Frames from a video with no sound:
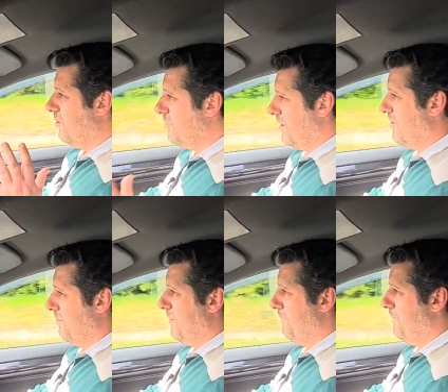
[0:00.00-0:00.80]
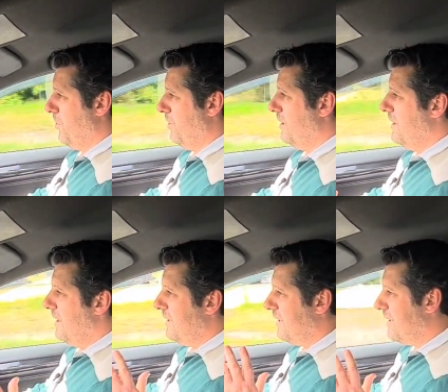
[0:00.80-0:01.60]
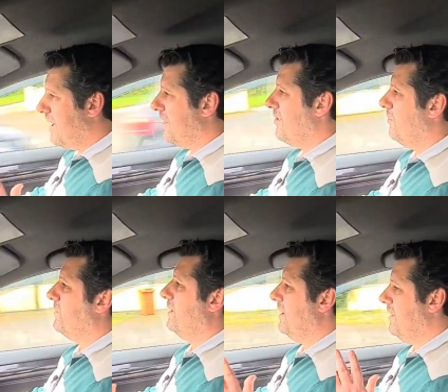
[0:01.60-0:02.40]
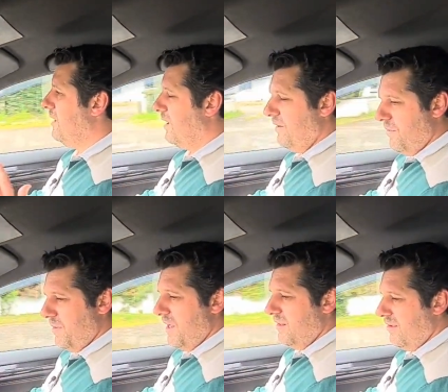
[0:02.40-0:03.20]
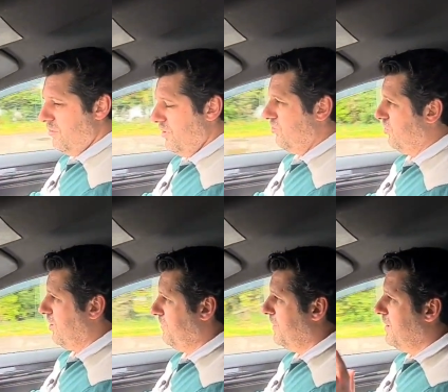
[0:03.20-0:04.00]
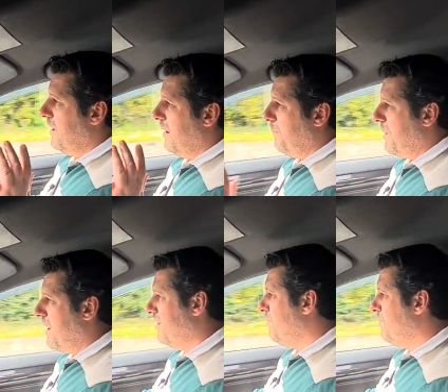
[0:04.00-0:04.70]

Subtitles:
you got something fun, you got something that not everybody else is going to drive. And parts,